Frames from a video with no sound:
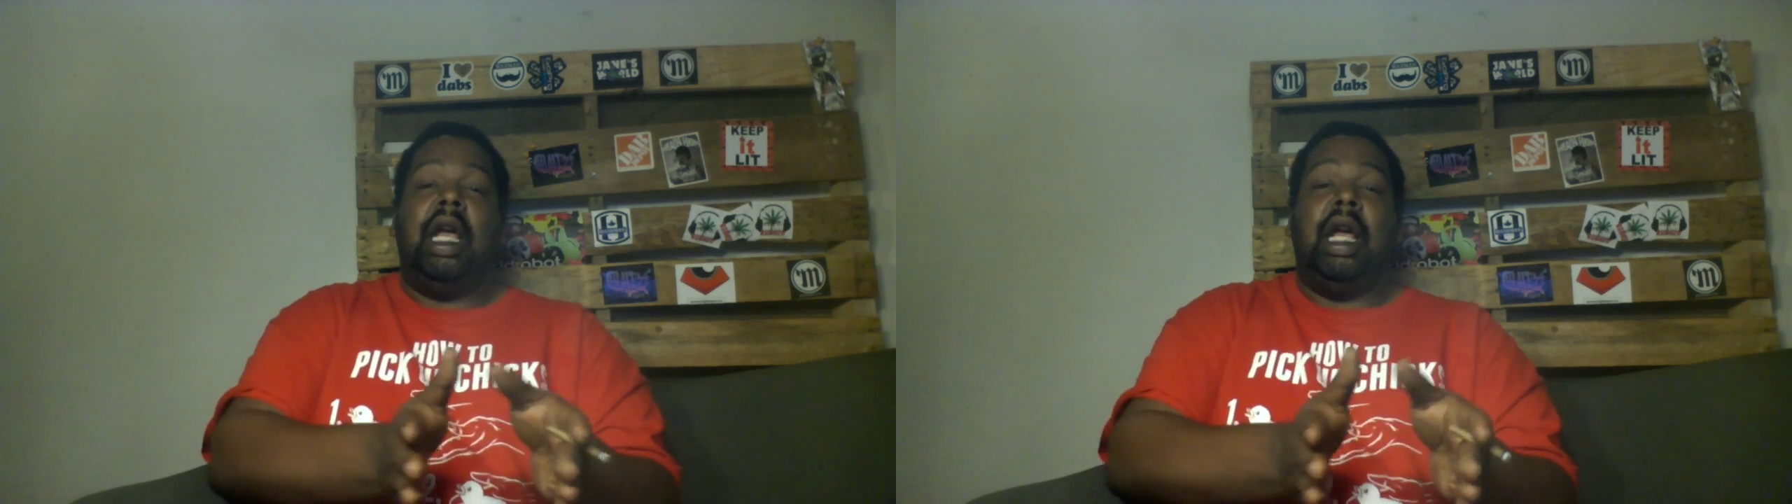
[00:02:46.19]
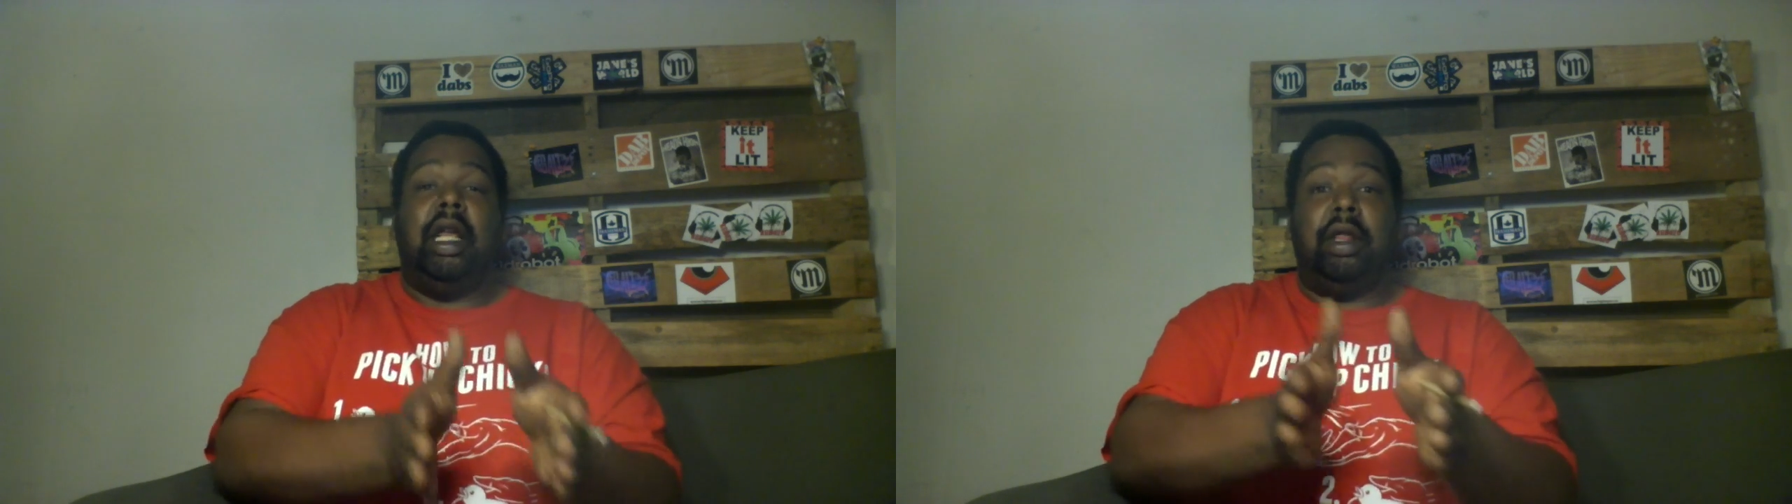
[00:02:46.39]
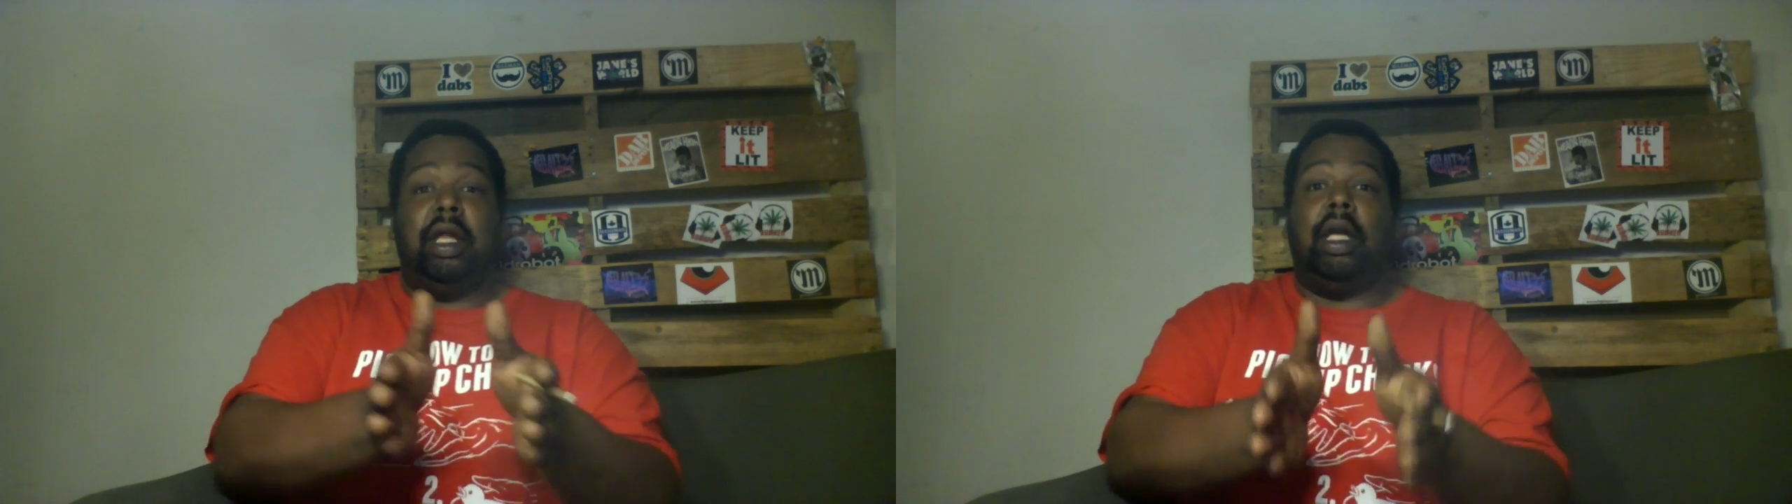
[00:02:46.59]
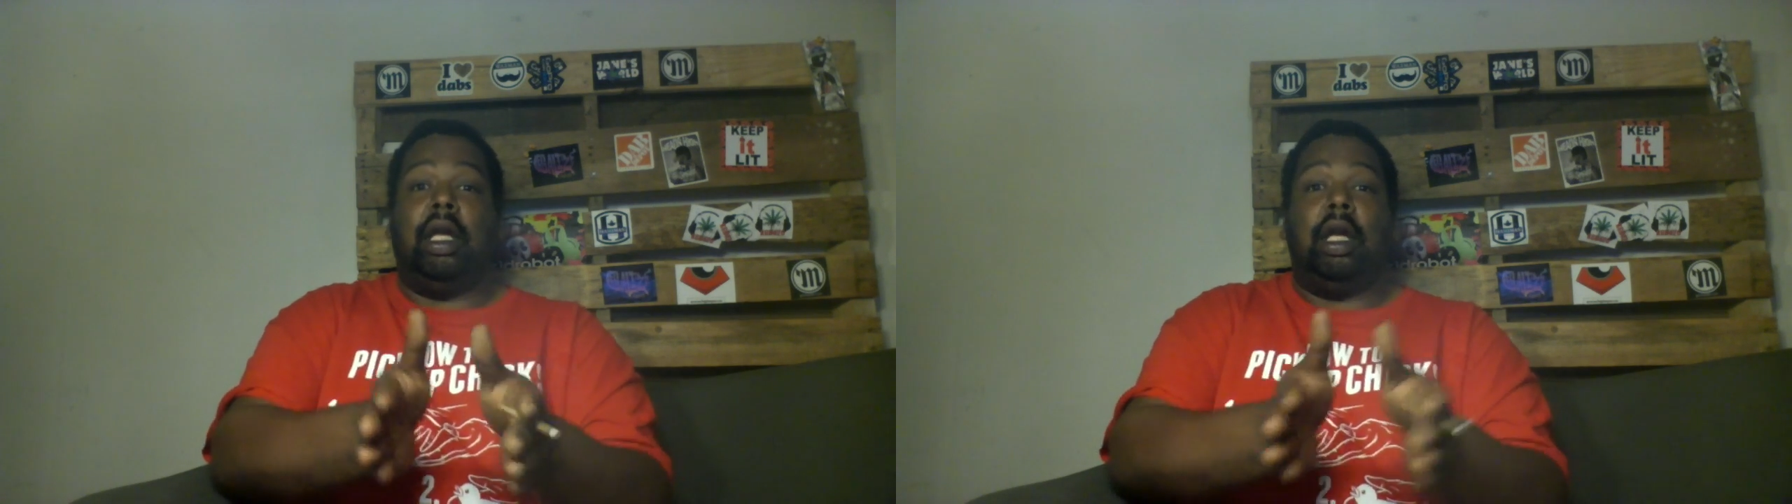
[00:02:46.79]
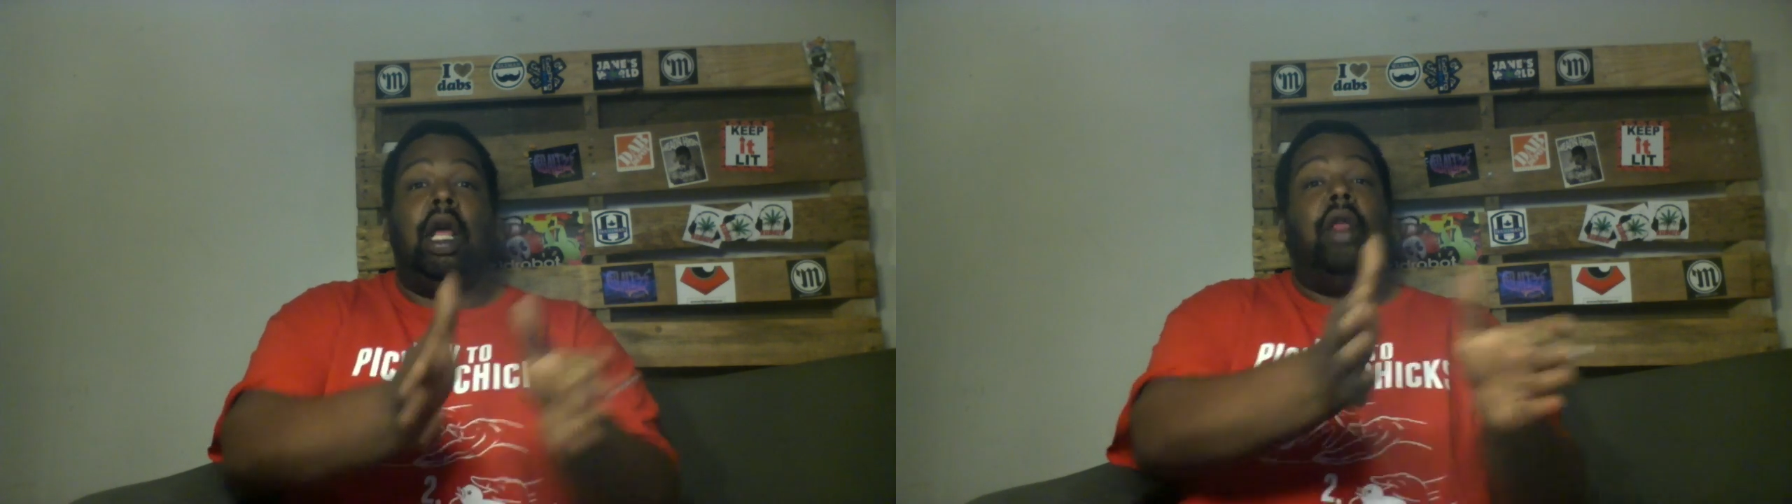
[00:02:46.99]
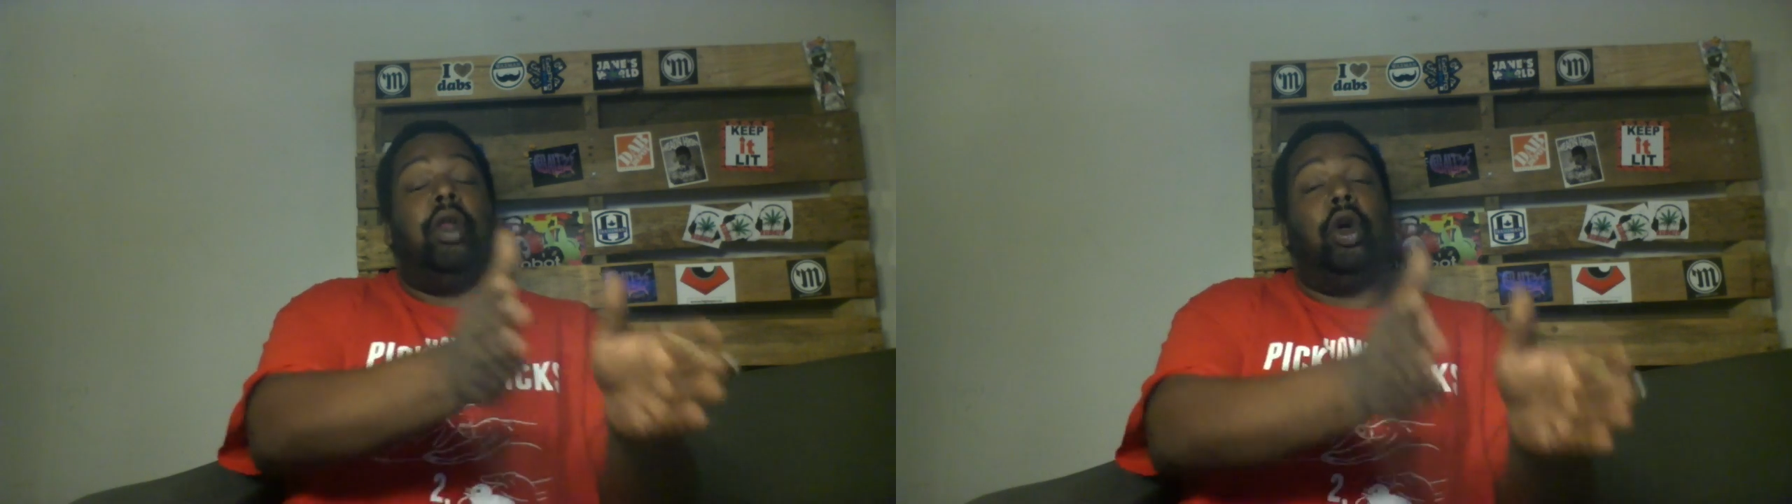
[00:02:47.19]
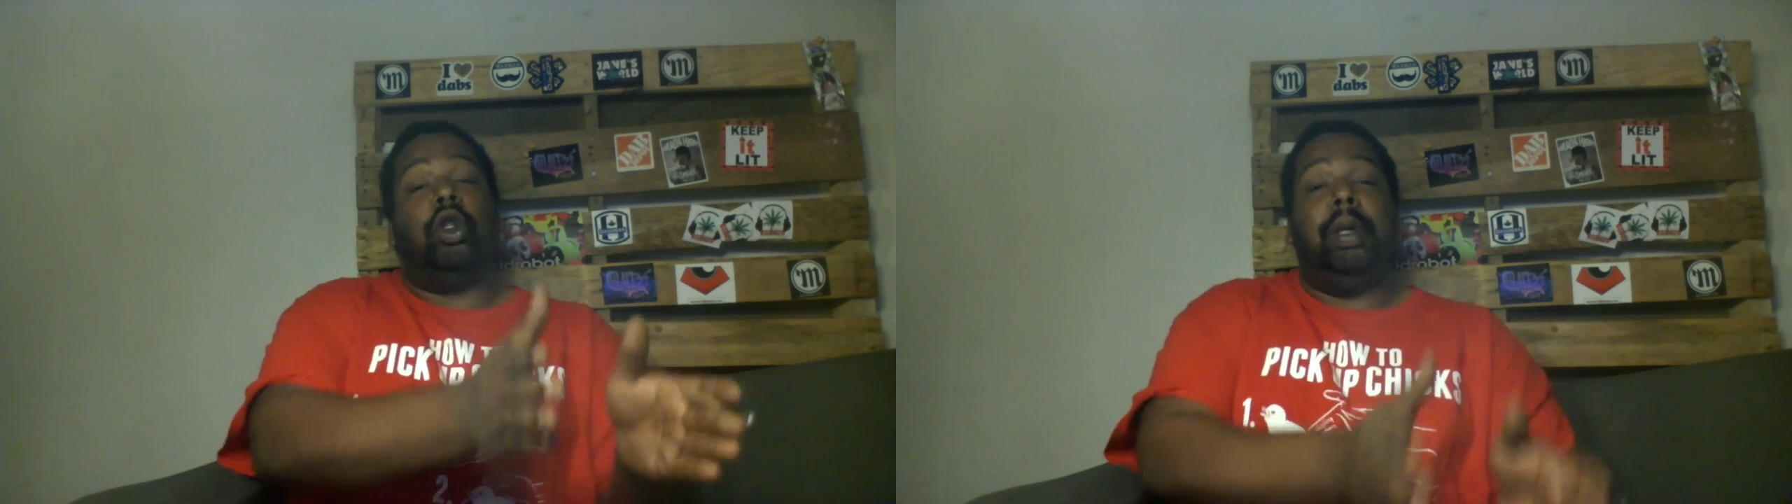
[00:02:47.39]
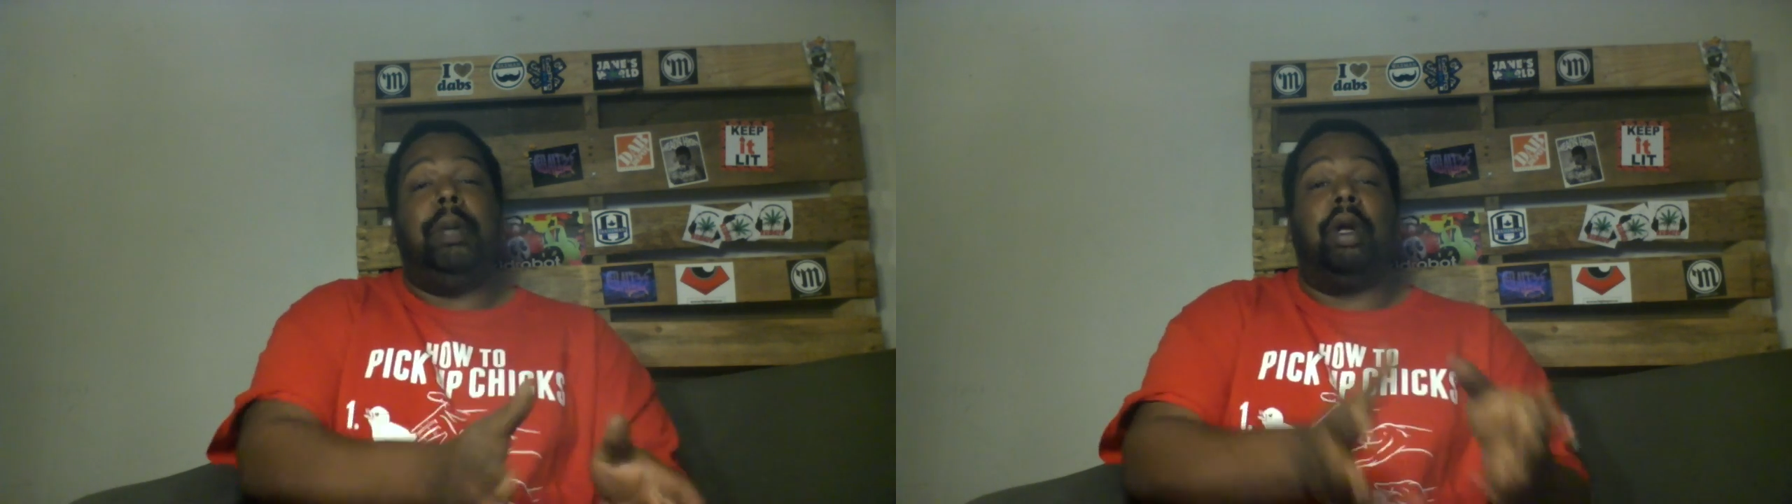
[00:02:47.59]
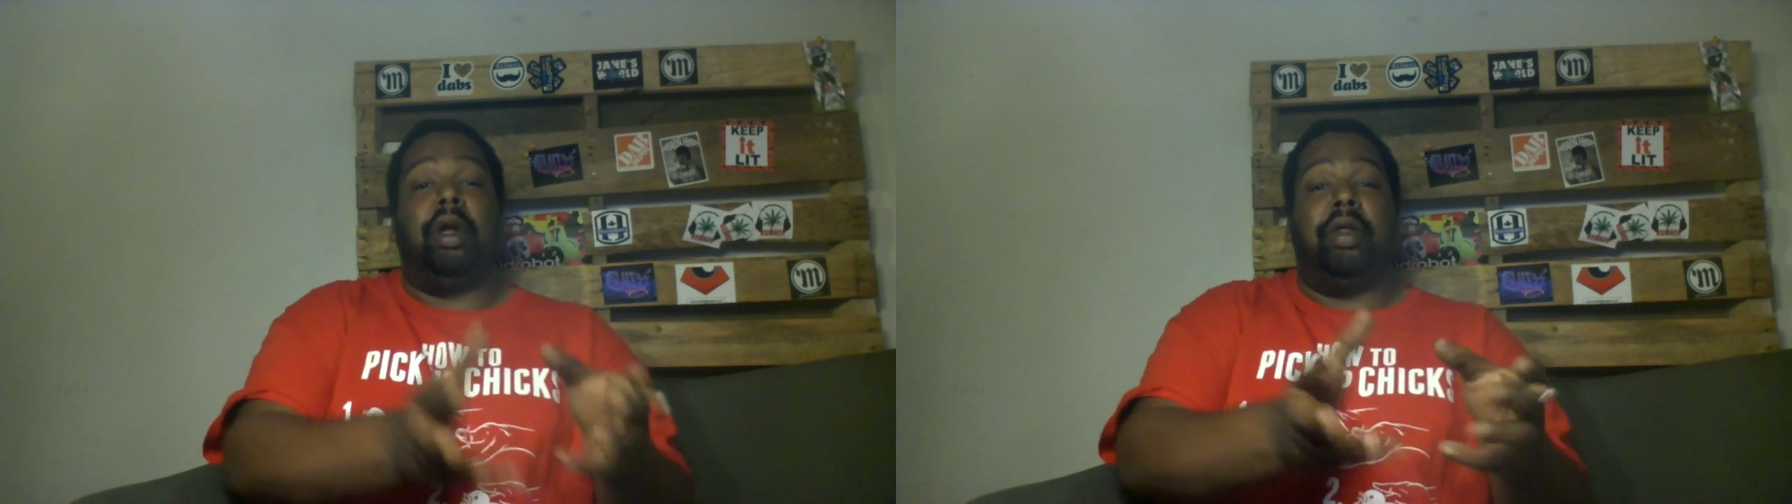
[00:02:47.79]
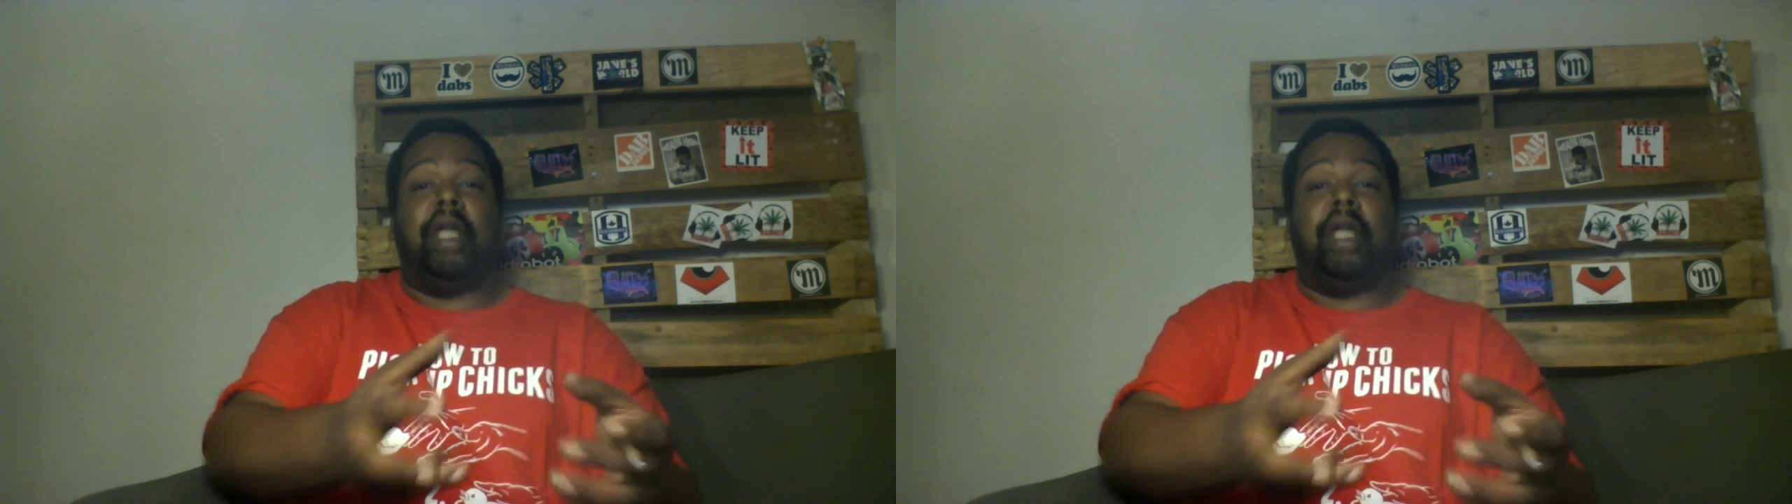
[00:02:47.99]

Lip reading: and then those people are